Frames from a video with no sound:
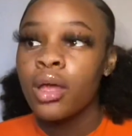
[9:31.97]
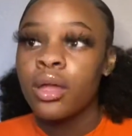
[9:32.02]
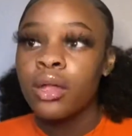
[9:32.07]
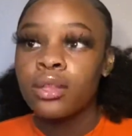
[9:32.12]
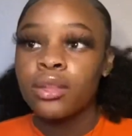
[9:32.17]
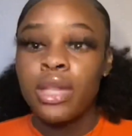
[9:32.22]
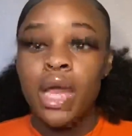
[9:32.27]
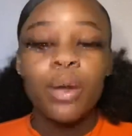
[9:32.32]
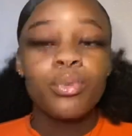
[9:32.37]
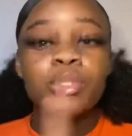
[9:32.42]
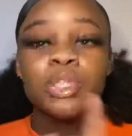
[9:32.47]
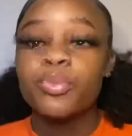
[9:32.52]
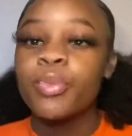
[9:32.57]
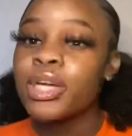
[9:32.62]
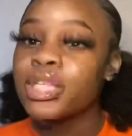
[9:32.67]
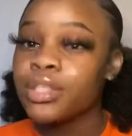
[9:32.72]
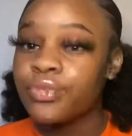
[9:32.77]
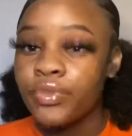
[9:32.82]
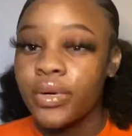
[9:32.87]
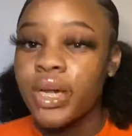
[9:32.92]
They was
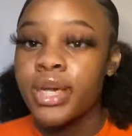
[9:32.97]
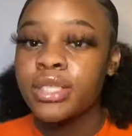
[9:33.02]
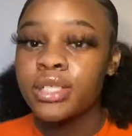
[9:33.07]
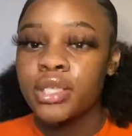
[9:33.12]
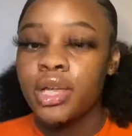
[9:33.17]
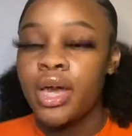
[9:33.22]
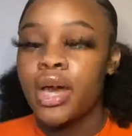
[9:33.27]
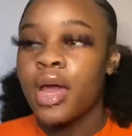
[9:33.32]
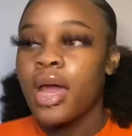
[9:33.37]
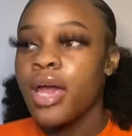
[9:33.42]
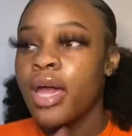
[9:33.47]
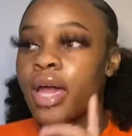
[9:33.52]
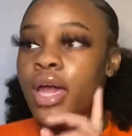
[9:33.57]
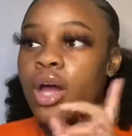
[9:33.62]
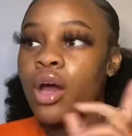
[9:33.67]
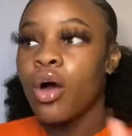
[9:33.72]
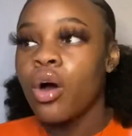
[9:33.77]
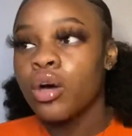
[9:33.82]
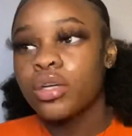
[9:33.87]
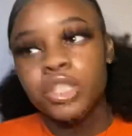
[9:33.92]
best friends, yeah.
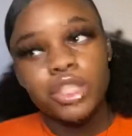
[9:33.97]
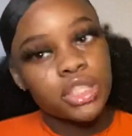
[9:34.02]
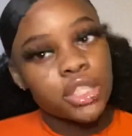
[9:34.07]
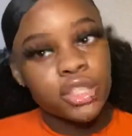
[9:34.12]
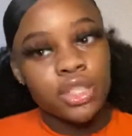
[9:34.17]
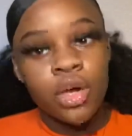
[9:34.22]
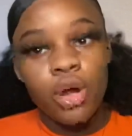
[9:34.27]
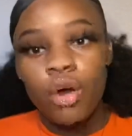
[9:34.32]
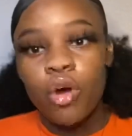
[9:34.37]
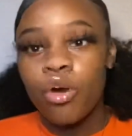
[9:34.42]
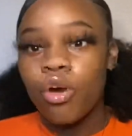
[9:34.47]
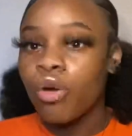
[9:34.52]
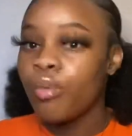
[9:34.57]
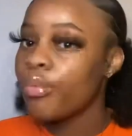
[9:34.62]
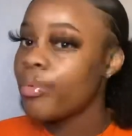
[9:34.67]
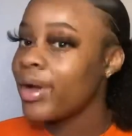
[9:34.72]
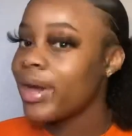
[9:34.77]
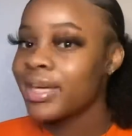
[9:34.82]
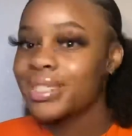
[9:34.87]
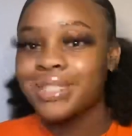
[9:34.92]
And she told old
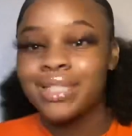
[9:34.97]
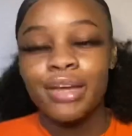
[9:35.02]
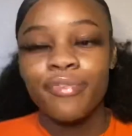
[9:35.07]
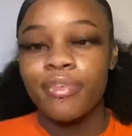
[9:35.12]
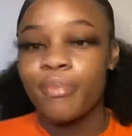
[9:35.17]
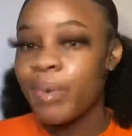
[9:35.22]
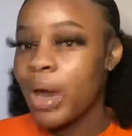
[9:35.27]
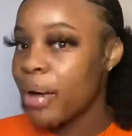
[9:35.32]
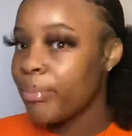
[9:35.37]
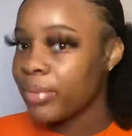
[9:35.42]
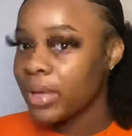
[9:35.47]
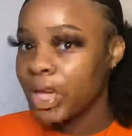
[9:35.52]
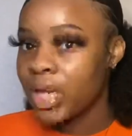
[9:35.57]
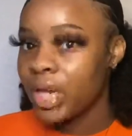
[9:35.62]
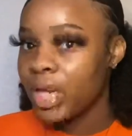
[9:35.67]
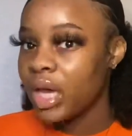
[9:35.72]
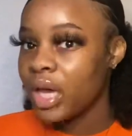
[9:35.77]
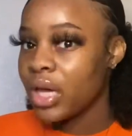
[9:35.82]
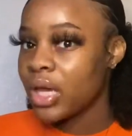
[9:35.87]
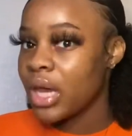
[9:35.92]
boy stuff about me,
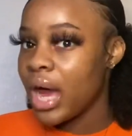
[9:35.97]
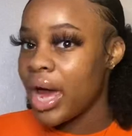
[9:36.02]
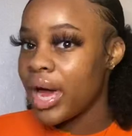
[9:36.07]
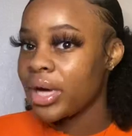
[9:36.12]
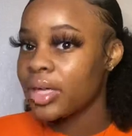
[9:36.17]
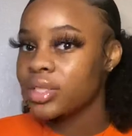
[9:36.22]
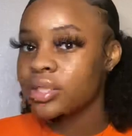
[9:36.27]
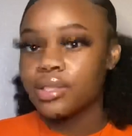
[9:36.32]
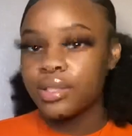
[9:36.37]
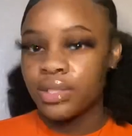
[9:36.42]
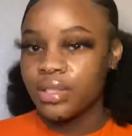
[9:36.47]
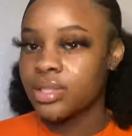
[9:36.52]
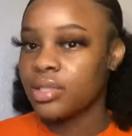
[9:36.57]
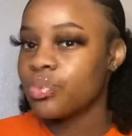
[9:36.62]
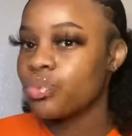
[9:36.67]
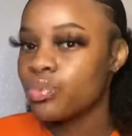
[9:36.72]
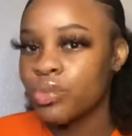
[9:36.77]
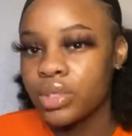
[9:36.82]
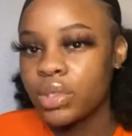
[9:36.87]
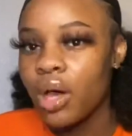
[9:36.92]
like, just
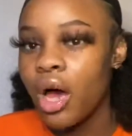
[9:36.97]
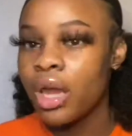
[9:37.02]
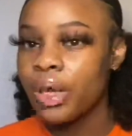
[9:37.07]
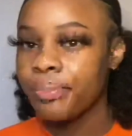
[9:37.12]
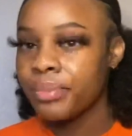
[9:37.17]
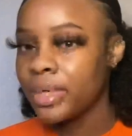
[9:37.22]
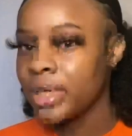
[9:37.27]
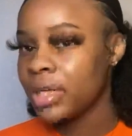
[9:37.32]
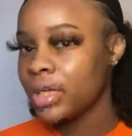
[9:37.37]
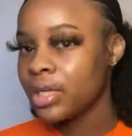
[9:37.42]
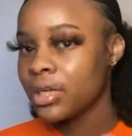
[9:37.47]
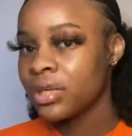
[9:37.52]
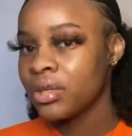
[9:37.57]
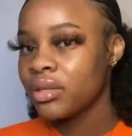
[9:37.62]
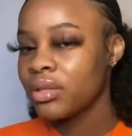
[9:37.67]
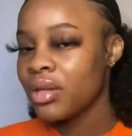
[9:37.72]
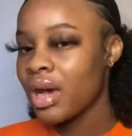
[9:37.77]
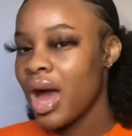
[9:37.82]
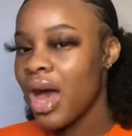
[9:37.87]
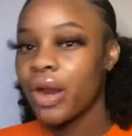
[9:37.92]
was calling me,
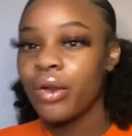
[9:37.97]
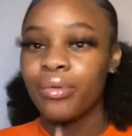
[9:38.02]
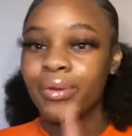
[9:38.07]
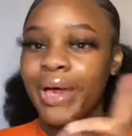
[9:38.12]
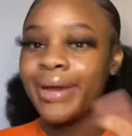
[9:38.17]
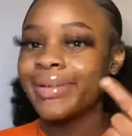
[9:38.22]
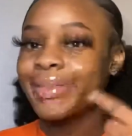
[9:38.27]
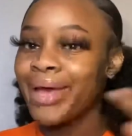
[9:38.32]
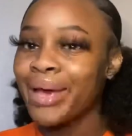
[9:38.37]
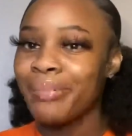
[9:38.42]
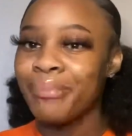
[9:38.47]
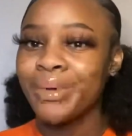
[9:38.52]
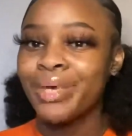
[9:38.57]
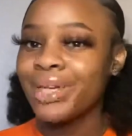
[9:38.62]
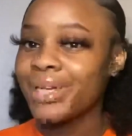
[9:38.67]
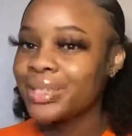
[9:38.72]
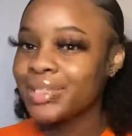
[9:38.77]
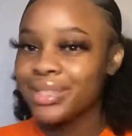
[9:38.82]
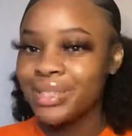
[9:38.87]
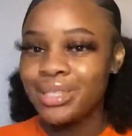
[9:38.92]
I don't like that
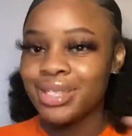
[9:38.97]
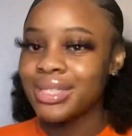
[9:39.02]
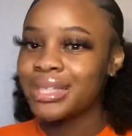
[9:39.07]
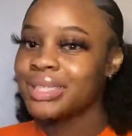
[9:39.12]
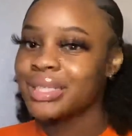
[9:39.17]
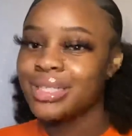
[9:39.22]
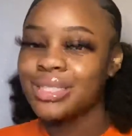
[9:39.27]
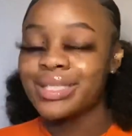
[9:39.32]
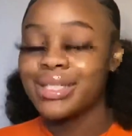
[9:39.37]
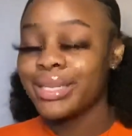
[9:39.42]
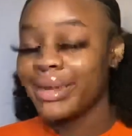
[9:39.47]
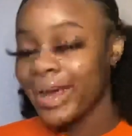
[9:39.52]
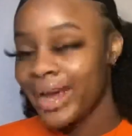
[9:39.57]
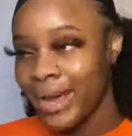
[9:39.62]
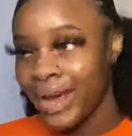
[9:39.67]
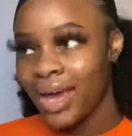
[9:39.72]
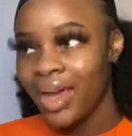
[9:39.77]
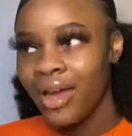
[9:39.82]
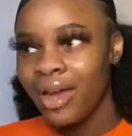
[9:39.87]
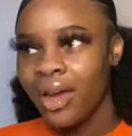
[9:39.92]
bitch, this and this and that.
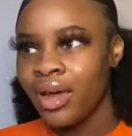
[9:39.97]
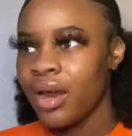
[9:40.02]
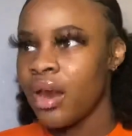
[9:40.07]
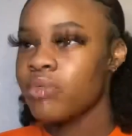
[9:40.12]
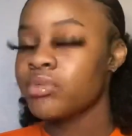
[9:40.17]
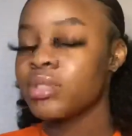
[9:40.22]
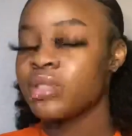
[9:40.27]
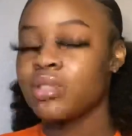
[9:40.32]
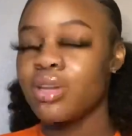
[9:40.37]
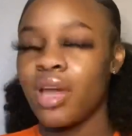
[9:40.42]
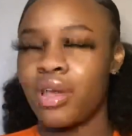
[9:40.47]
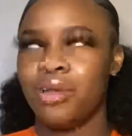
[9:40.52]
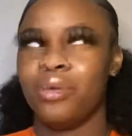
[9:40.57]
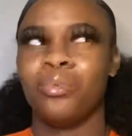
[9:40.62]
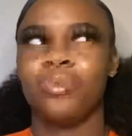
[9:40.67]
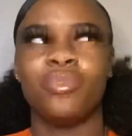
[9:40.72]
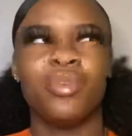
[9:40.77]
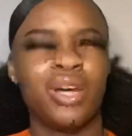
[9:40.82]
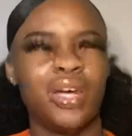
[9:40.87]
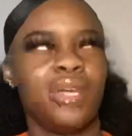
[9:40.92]
I was like,
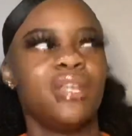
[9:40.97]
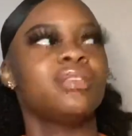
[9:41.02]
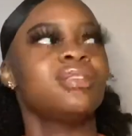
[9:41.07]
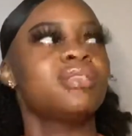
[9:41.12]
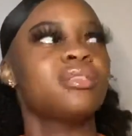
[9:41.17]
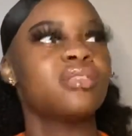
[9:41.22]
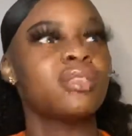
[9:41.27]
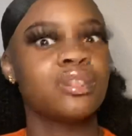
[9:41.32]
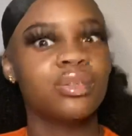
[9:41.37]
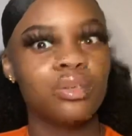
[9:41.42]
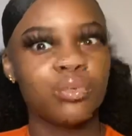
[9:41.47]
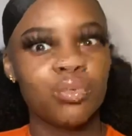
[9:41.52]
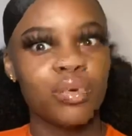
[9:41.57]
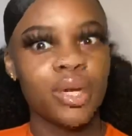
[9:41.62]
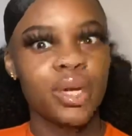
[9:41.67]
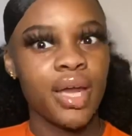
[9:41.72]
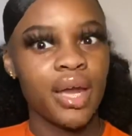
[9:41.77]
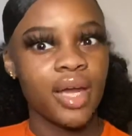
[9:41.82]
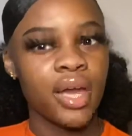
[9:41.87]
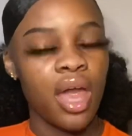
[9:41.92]
what?
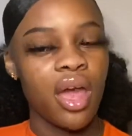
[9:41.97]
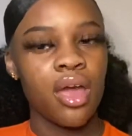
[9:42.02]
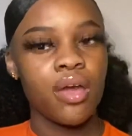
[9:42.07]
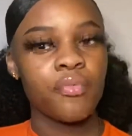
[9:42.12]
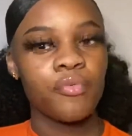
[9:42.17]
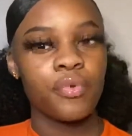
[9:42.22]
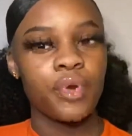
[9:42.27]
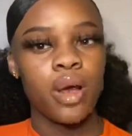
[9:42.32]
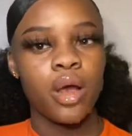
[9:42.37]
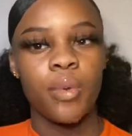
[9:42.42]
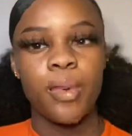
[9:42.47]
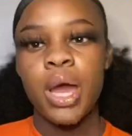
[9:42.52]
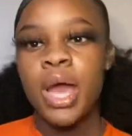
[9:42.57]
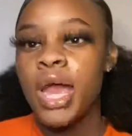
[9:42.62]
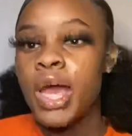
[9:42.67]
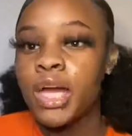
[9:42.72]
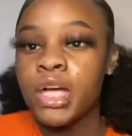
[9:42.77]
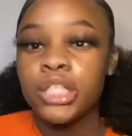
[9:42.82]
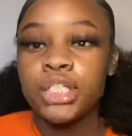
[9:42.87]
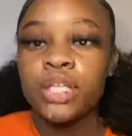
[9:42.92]
Where that came from?
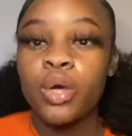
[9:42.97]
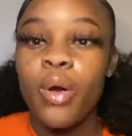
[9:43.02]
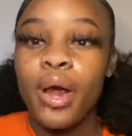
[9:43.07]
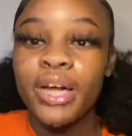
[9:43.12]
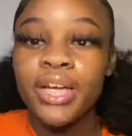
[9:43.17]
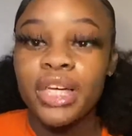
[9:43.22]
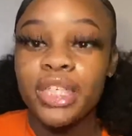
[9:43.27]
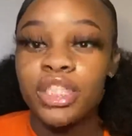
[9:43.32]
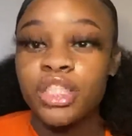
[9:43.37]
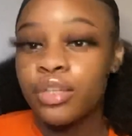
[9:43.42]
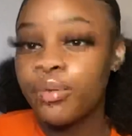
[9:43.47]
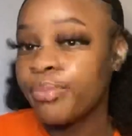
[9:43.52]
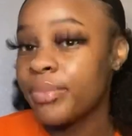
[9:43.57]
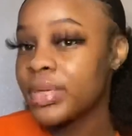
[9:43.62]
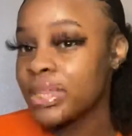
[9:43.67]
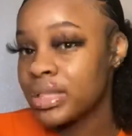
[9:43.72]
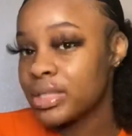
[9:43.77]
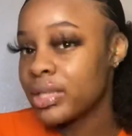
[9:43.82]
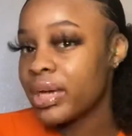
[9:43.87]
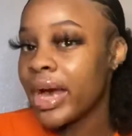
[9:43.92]
And so I guess she
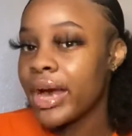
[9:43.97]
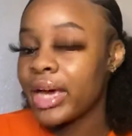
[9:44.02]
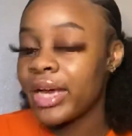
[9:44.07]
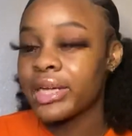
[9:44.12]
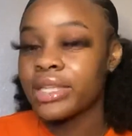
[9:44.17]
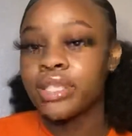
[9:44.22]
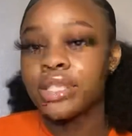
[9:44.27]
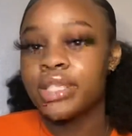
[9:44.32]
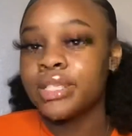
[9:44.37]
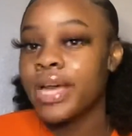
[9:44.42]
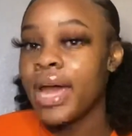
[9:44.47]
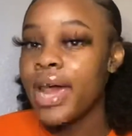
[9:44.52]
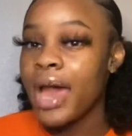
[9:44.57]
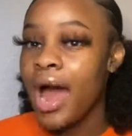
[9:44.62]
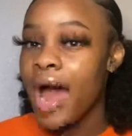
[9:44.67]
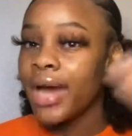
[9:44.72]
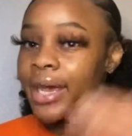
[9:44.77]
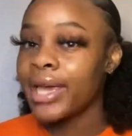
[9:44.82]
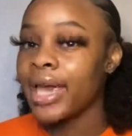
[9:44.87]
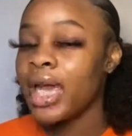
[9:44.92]
missed, like, the day
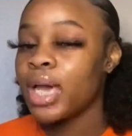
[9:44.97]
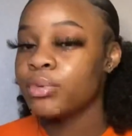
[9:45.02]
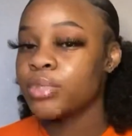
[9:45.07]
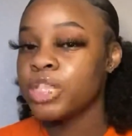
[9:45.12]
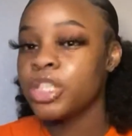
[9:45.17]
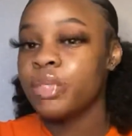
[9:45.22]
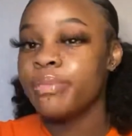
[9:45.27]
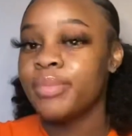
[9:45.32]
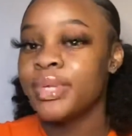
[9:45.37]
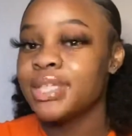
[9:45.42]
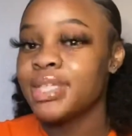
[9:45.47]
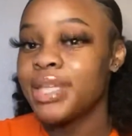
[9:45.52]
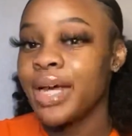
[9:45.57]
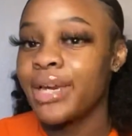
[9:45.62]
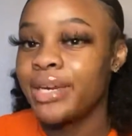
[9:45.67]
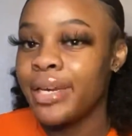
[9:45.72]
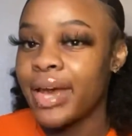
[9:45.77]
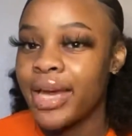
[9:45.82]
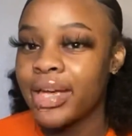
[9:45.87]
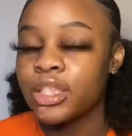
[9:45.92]
I came, she missed
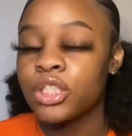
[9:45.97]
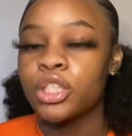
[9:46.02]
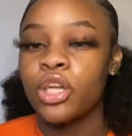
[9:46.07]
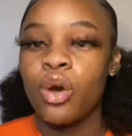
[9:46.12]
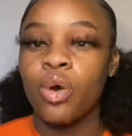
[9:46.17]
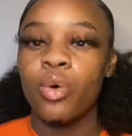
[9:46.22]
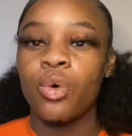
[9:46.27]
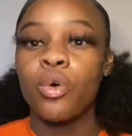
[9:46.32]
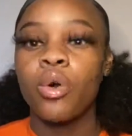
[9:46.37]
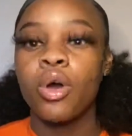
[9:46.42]
that day. So